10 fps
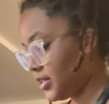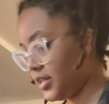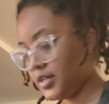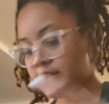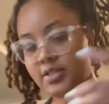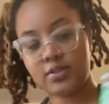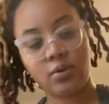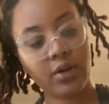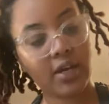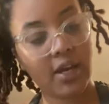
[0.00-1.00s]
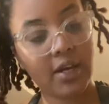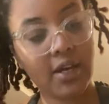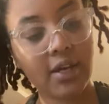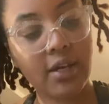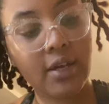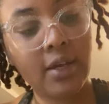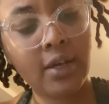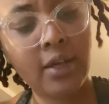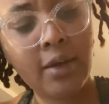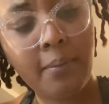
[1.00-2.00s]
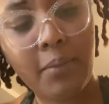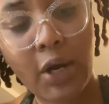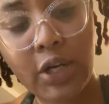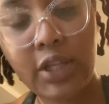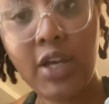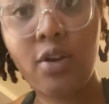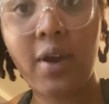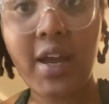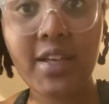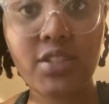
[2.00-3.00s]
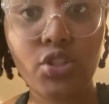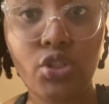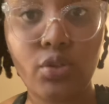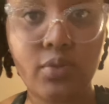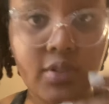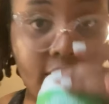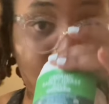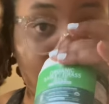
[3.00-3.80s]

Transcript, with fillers: is organic barley grass juice.